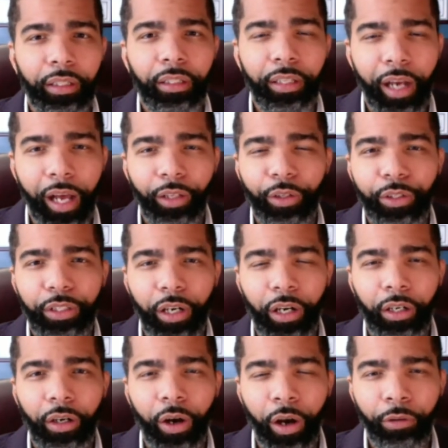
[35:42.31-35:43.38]
dollars
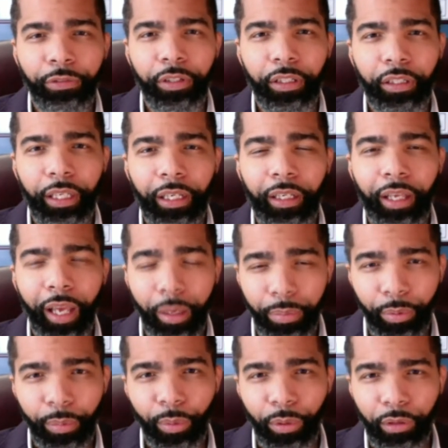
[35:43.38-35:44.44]
are often
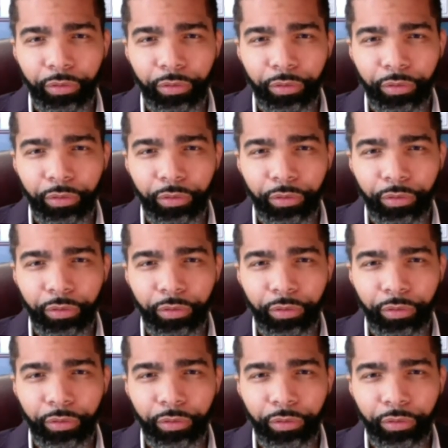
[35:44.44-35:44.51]
incapable